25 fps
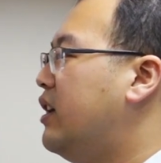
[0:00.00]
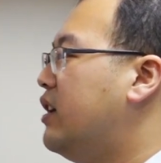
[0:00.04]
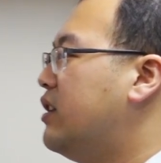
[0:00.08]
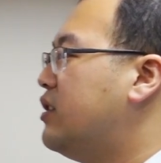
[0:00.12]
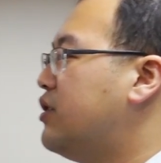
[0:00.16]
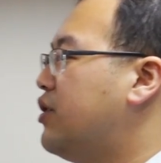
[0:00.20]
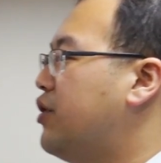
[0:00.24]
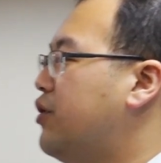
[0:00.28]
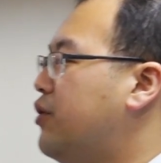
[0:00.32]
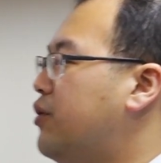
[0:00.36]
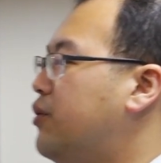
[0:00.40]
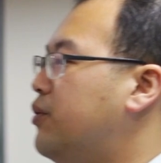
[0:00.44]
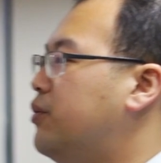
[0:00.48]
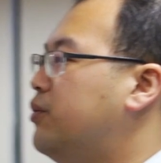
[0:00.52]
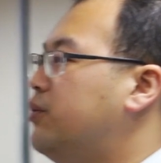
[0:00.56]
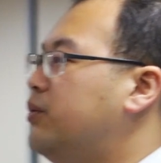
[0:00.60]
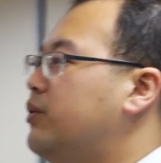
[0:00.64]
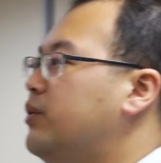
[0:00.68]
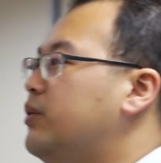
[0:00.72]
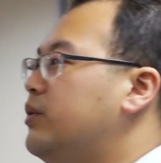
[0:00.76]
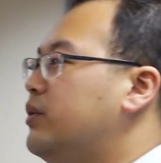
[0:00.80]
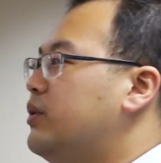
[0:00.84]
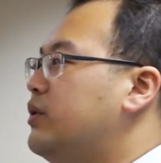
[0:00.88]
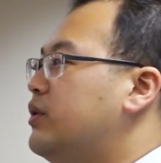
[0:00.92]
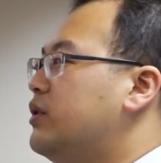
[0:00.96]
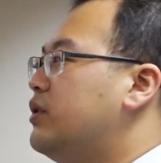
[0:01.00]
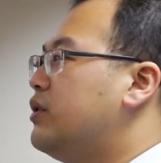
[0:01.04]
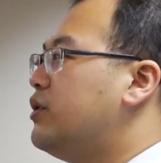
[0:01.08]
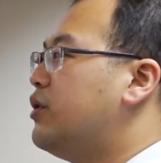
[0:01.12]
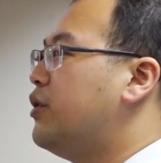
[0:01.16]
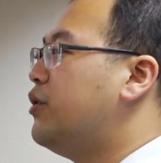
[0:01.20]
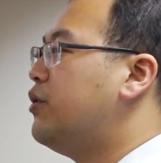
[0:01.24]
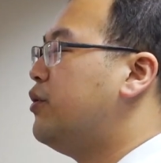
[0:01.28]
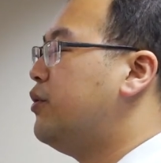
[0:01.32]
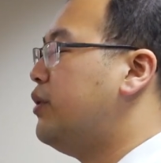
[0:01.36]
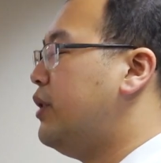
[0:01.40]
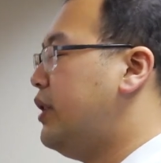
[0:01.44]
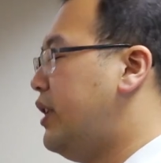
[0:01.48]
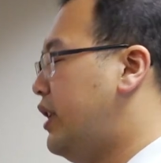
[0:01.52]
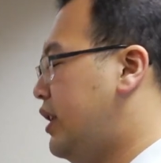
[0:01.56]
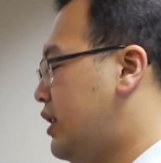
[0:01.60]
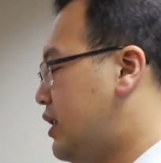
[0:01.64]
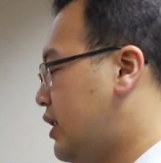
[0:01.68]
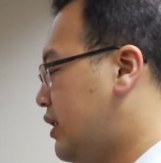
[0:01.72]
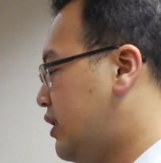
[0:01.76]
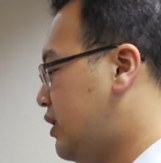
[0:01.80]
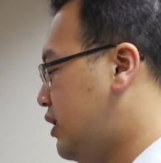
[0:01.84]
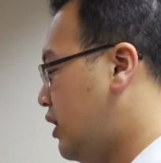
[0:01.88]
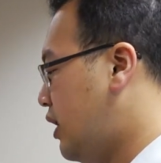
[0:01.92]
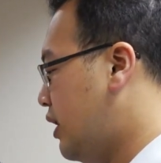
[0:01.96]
so
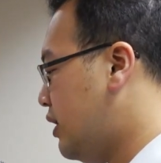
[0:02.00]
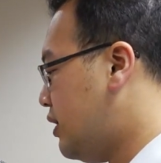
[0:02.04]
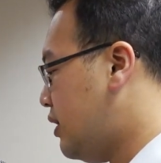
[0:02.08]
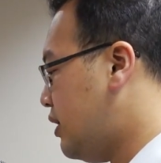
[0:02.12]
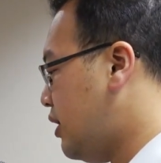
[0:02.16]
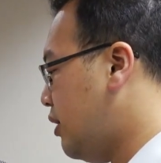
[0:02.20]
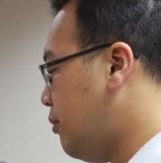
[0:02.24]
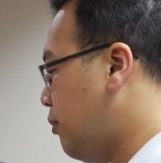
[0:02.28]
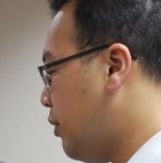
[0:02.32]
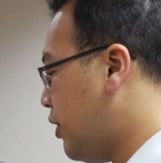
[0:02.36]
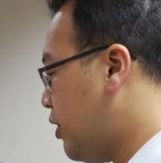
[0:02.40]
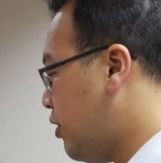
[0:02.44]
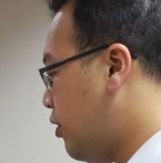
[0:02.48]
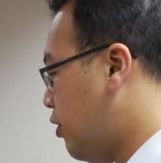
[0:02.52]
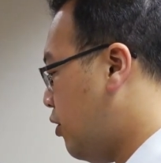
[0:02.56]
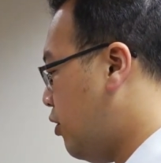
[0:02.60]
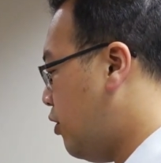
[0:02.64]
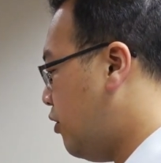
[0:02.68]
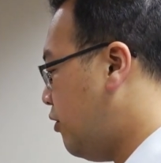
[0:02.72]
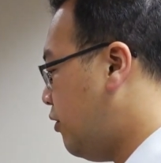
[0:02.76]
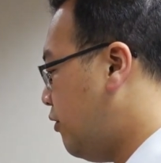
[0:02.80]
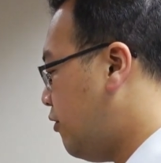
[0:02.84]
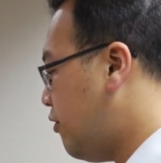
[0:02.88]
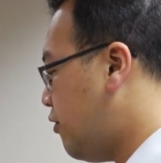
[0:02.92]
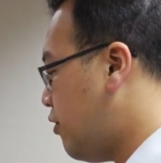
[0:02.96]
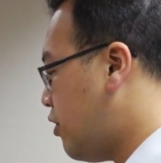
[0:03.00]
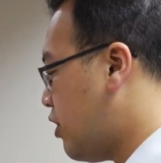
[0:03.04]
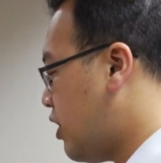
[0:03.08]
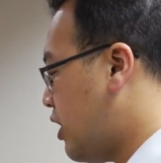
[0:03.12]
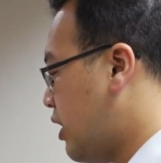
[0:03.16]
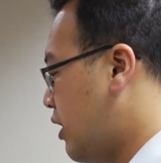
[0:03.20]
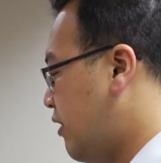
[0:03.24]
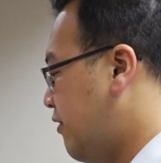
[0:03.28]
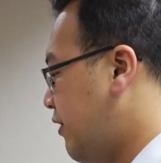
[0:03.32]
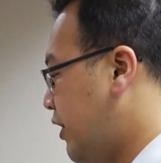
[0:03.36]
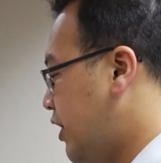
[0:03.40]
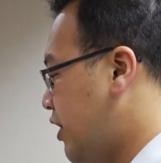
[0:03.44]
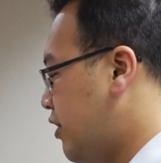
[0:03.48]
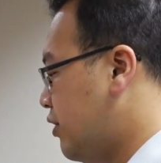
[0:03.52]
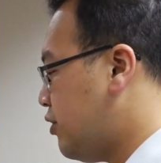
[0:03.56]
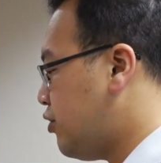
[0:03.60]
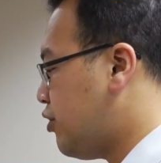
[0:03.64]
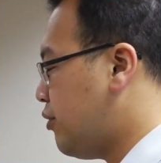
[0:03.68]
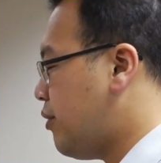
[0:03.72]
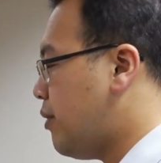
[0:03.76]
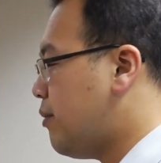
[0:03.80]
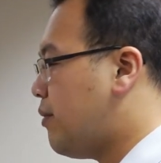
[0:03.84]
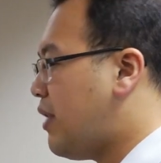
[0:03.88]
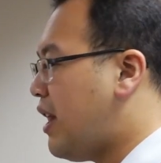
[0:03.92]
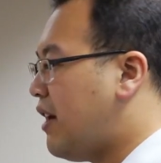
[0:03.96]
it's typical for video
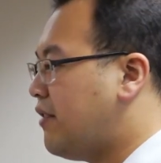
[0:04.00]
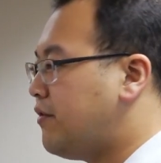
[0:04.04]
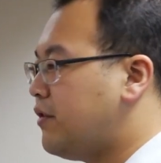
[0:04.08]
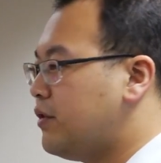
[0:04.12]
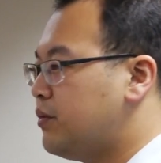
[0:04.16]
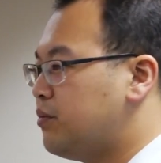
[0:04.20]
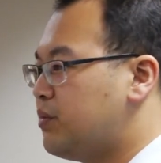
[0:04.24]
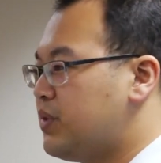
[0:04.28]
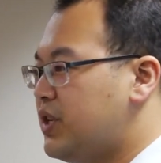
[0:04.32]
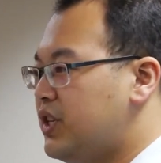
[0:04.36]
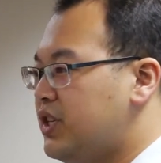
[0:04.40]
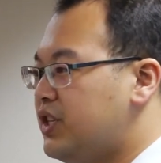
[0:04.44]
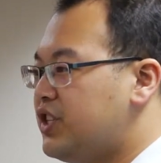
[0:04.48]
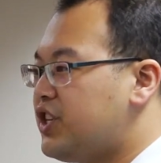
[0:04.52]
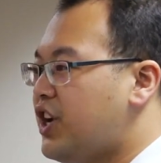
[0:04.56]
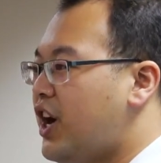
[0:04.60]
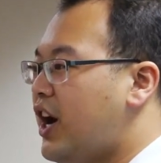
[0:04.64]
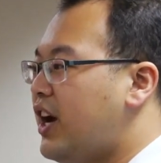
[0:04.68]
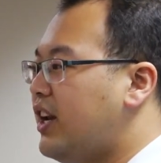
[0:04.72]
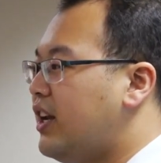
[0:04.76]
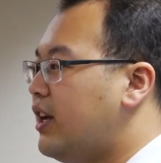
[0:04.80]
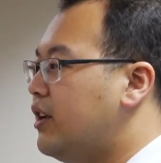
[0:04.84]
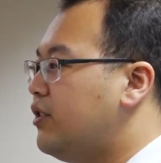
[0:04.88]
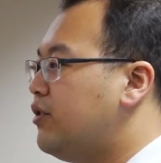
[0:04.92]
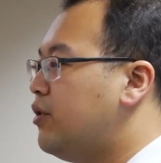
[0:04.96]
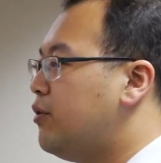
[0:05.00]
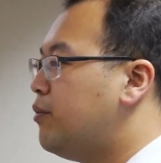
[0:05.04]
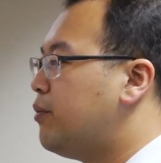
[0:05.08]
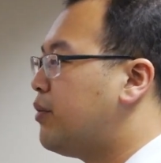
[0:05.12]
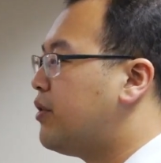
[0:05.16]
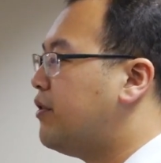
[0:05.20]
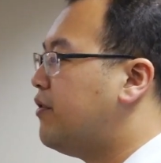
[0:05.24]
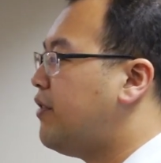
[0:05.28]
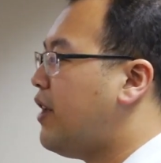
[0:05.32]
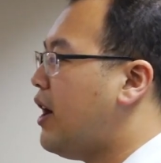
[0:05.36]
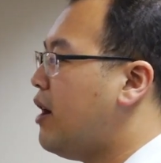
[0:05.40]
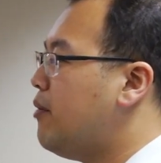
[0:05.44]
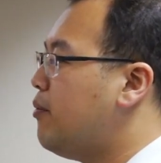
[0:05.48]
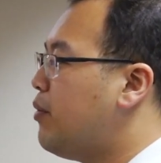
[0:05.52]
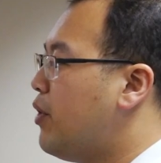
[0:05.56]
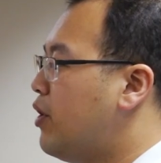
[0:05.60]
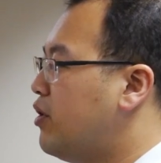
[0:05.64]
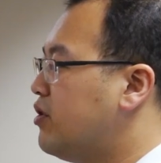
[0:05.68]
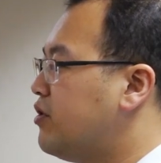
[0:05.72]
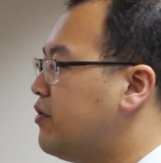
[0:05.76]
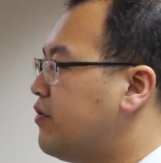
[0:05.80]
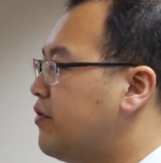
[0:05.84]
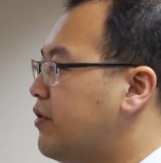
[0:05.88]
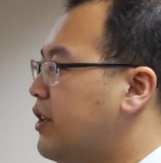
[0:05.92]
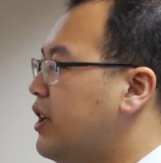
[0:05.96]
streaming platforms in China to provide
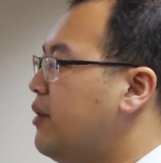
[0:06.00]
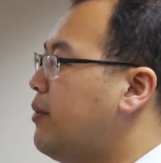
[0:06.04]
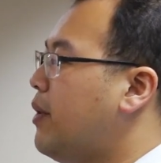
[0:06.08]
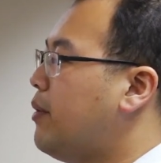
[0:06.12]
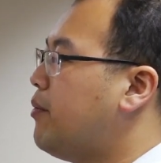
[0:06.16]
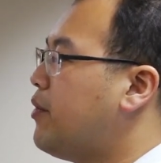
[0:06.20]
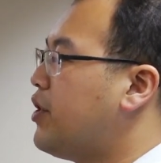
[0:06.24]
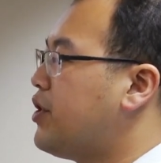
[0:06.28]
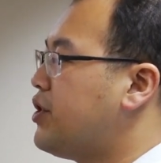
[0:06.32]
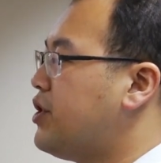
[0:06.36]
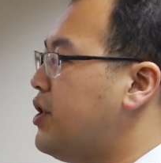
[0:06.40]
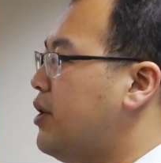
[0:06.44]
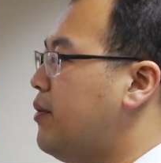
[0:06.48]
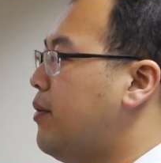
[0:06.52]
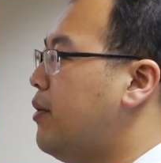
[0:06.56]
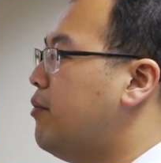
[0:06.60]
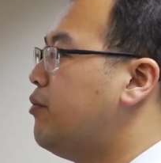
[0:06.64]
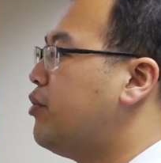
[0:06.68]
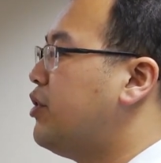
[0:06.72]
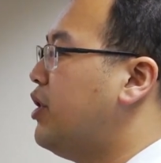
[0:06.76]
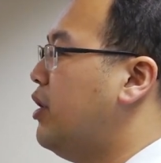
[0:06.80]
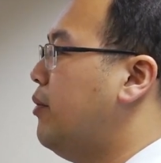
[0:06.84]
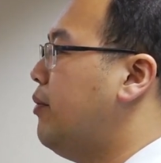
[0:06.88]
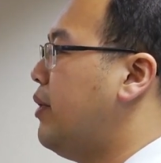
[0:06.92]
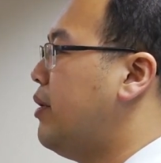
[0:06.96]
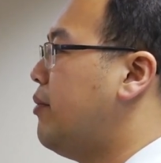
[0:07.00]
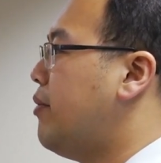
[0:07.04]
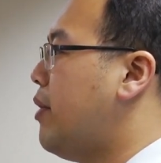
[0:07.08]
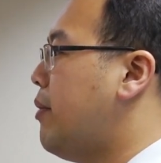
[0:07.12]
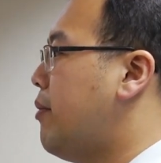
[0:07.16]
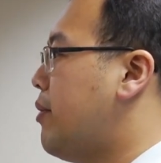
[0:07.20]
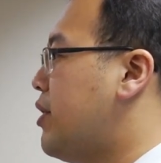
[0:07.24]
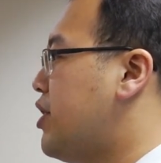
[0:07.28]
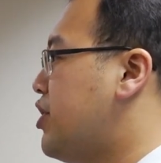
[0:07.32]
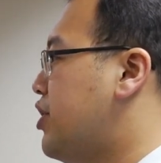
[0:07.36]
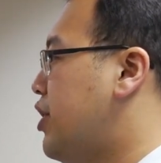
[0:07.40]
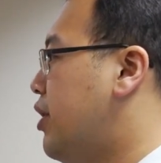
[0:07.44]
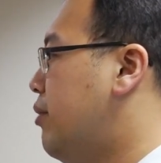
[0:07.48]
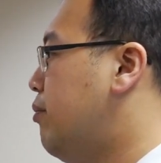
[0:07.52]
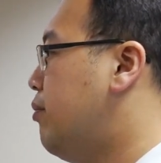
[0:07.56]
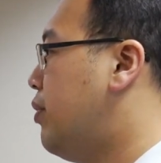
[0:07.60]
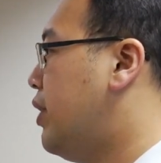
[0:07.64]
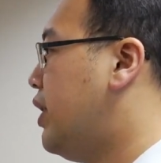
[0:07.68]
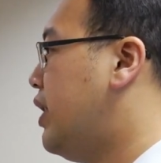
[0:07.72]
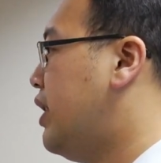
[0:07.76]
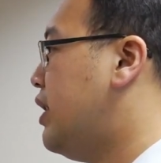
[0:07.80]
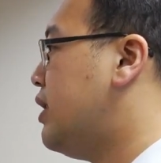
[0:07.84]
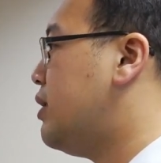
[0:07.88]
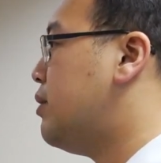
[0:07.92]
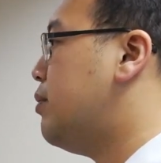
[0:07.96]
both free membership and premium membership,
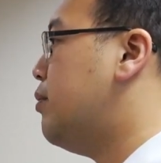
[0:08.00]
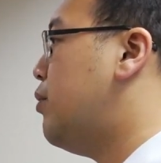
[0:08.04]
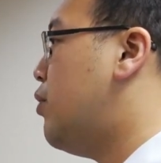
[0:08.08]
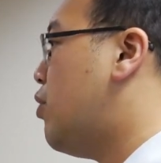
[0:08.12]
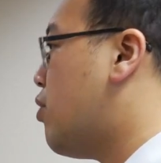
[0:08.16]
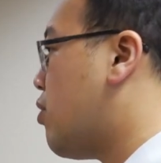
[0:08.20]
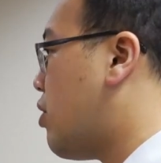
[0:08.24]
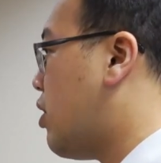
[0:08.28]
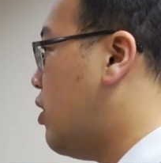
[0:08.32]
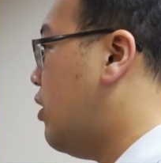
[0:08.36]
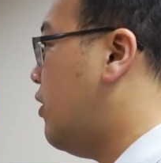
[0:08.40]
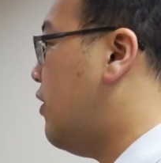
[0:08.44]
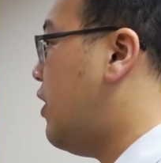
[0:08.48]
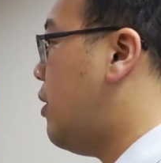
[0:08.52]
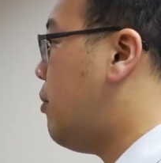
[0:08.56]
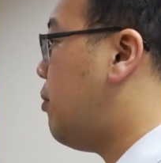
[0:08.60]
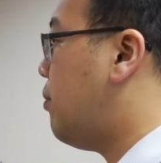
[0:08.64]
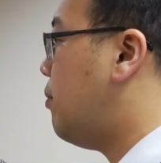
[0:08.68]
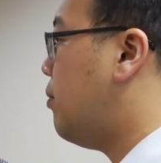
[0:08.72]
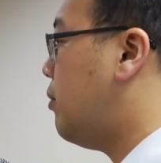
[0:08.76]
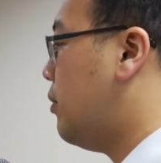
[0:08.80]
but it's more of a